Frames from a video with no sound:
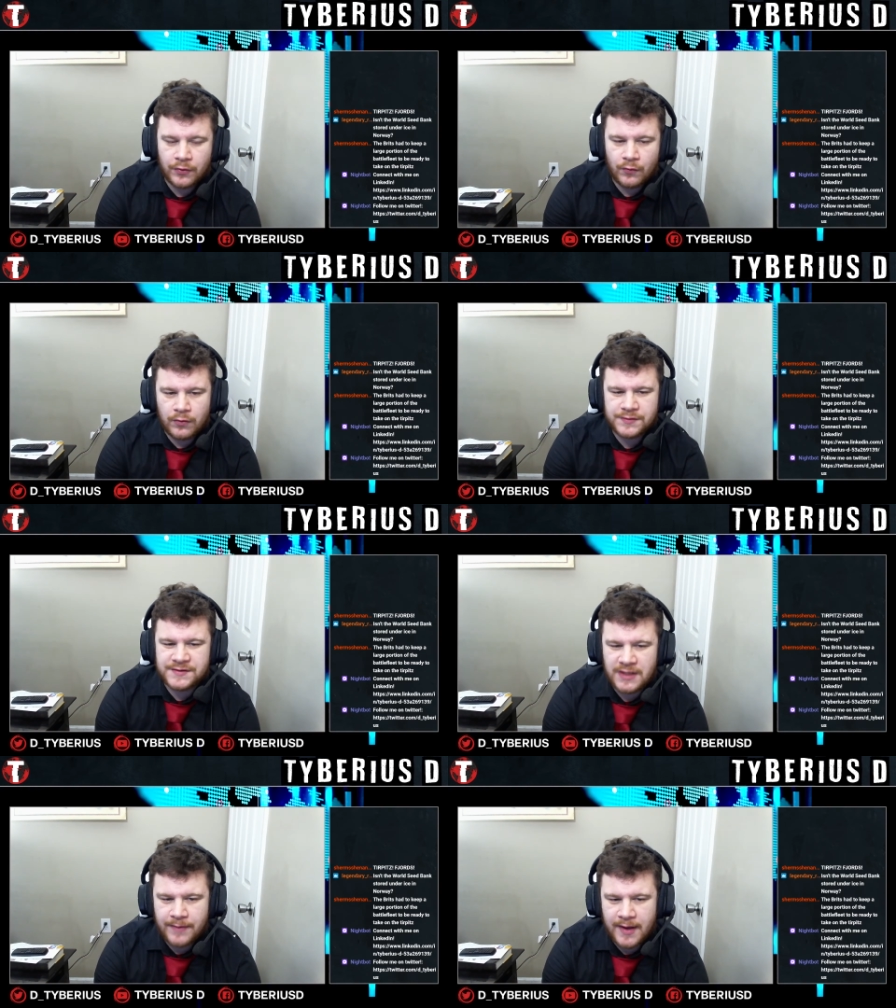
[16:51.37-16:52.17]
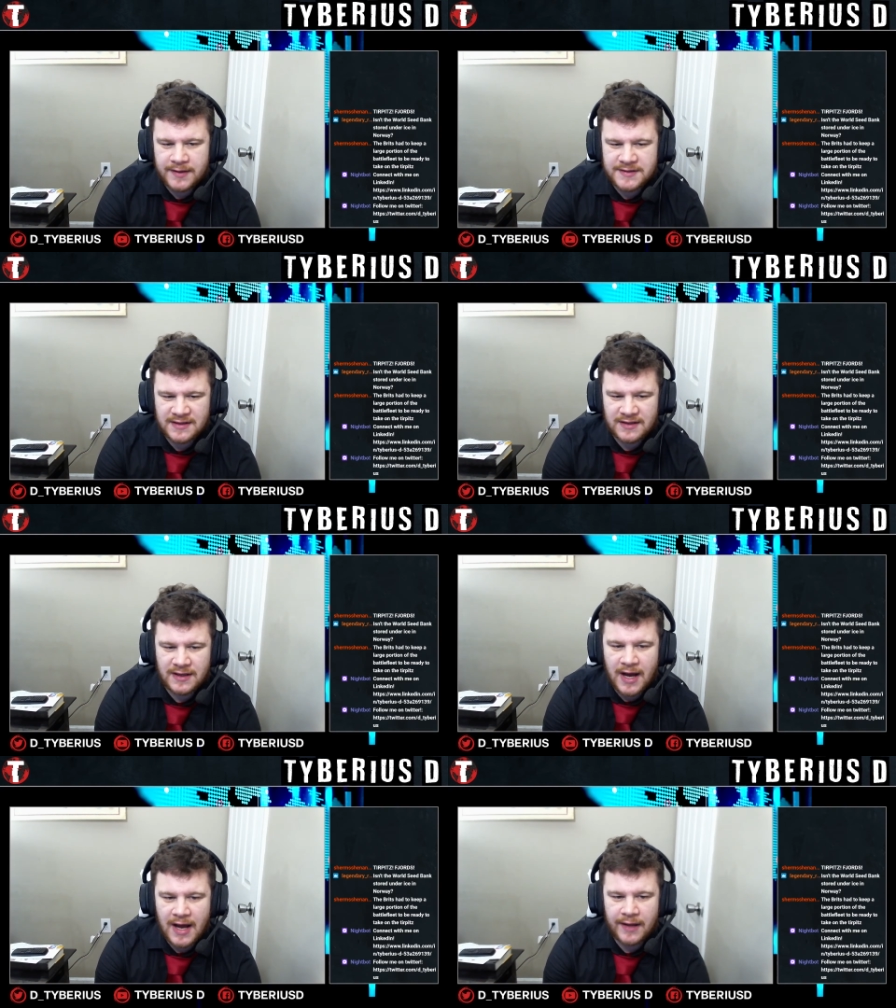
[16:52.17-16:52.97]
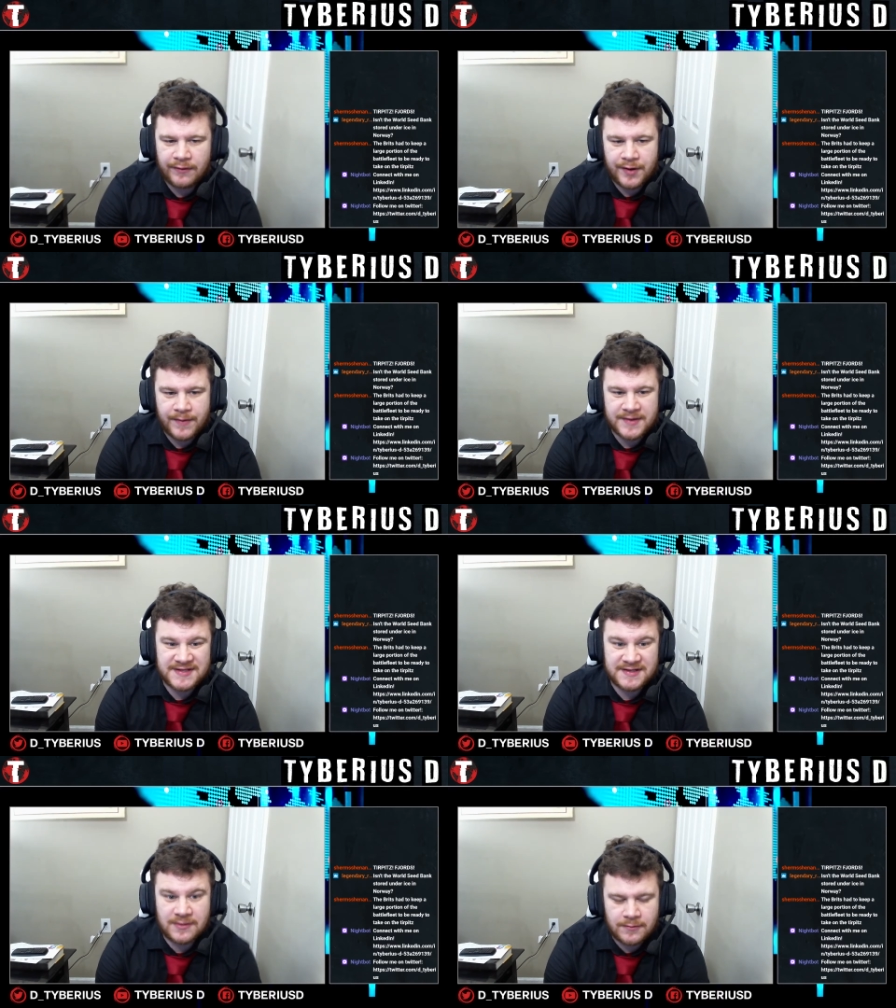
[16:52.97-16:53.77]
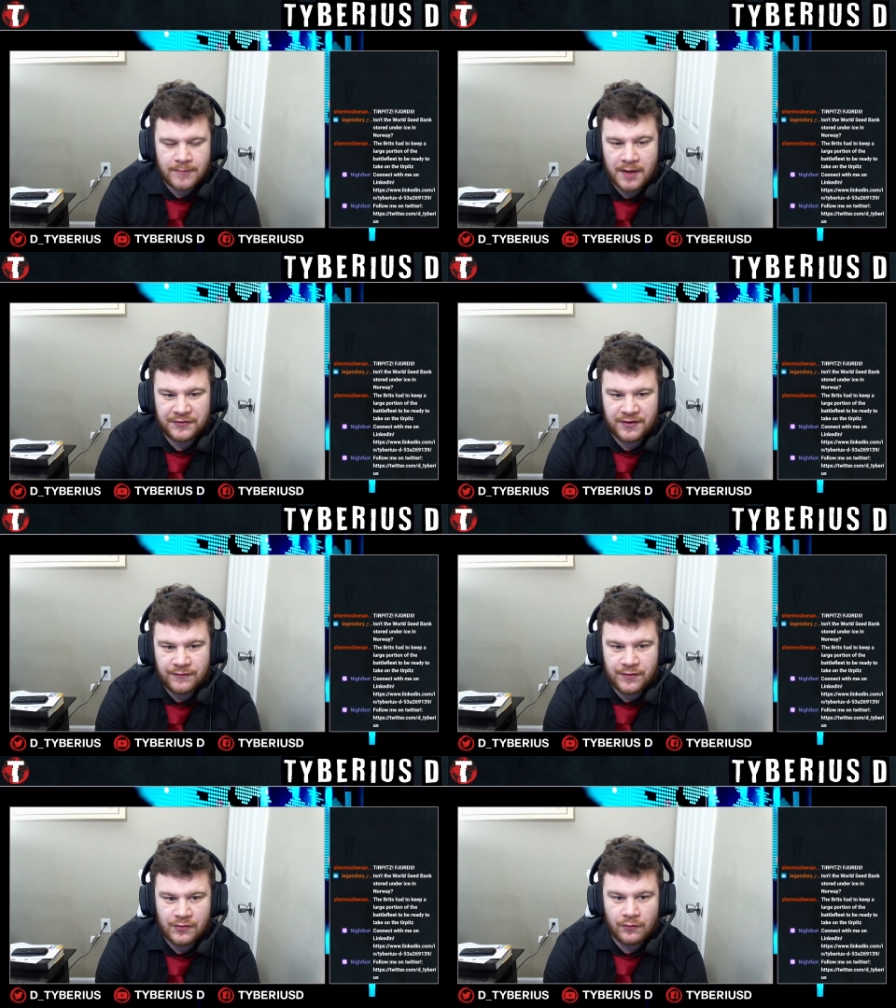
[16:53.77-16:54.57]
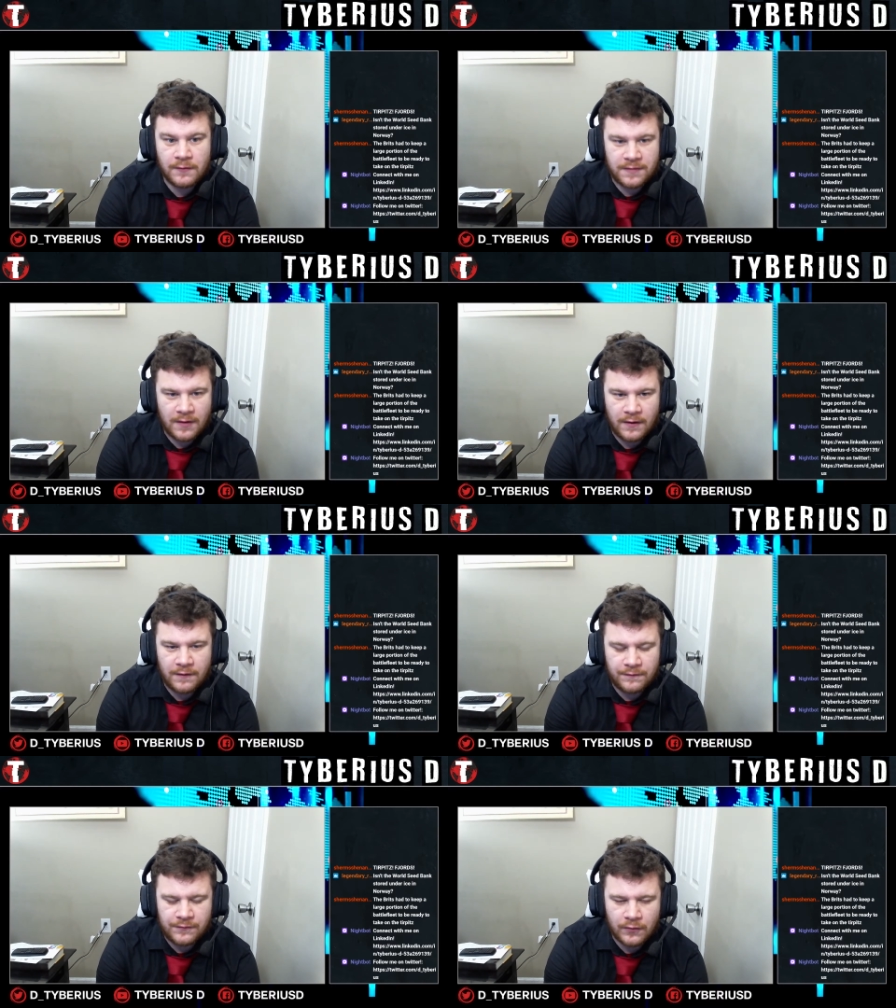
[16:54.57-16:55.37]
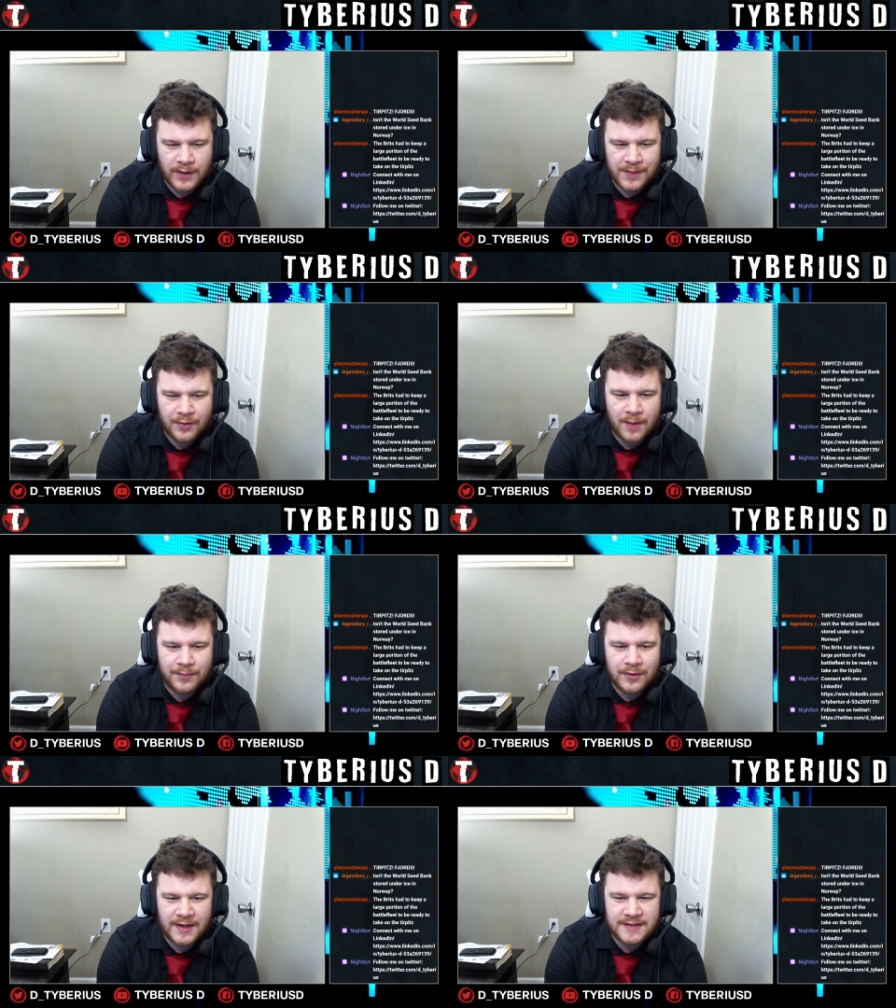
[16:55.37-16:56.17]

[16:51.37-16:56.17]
The World Seaback is on an island about 600 miles even north of Norway proper.